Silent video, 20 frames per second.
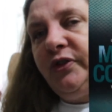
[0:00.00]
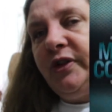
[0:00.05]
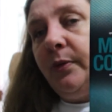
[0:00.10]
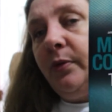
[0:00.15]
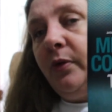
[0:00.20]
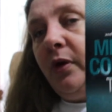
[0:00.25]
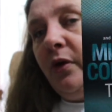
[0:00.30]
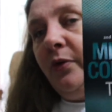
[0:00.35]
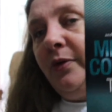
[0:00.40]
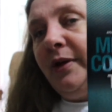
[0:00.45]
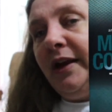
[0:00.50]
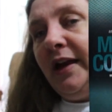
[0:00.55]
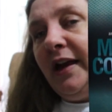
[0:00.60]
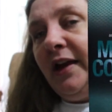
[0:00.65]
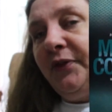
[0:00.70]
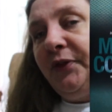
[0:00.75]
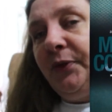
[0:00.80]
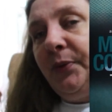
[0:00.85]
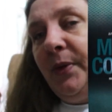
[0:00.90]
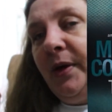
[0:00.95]
They were only
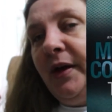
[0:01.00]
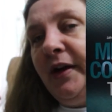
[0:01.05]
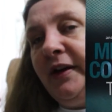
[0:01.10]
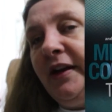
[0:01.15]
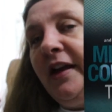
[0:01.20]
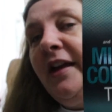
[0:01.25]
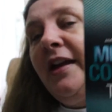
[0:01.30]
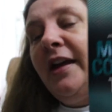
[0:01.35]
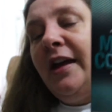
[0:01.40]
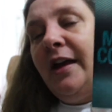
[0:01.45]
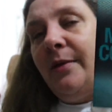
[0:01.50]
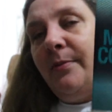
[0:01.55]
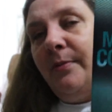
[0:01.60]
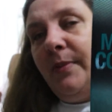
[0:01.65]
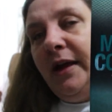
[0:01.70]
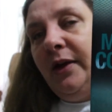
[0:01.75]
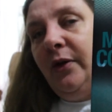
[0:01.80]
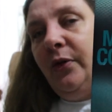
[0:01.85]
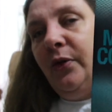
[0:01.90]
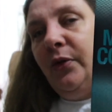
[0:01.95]
after one, and
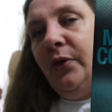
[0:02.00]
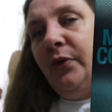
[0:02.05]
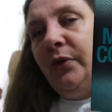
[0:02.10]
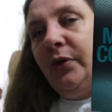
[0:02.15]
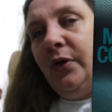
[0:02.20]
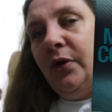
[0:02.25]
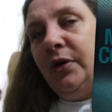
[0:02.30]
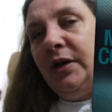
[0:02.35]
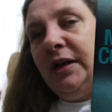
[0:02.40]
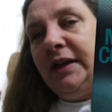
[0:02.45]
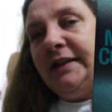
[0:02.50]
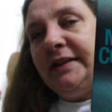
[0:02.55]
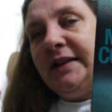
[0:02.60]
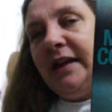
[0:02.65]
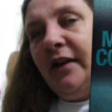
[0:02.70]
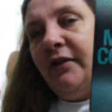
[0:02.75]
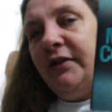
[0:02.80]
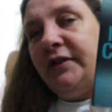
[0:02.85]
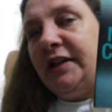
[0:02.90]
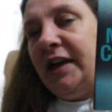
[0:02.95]
Michael Connelly's
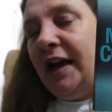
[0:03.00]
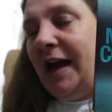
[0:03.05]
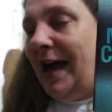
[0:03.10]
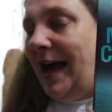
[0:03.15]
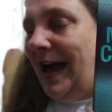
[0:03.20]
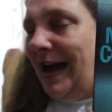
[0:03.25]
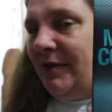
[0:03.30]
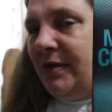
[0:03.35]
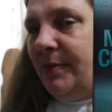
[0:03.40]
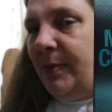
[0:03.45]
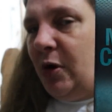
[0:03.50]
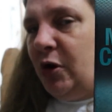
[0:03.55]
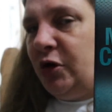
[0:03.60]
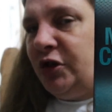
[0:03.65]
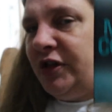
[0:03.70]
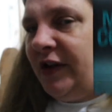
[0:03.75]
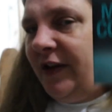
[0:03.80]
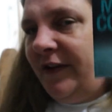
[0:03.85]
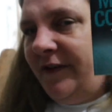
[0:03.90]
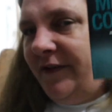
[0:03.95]
character Harry
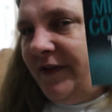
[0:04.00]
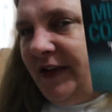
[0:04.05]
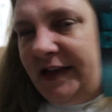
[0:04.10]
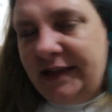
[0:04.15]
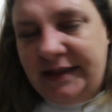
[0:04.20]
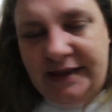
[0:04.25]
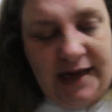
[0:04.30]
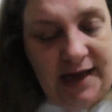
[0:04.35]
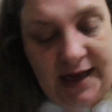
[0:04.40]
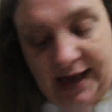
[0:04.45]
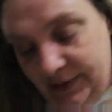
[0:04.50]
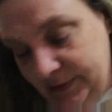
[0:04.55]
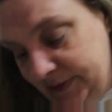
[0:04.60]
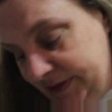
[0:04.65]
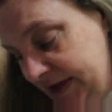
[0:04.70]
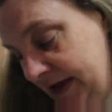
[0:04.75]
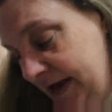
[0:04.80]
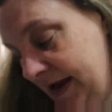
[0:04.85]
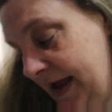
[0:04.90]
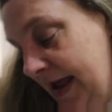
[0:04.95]
Bosch figures it
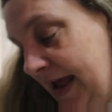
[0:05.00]
out.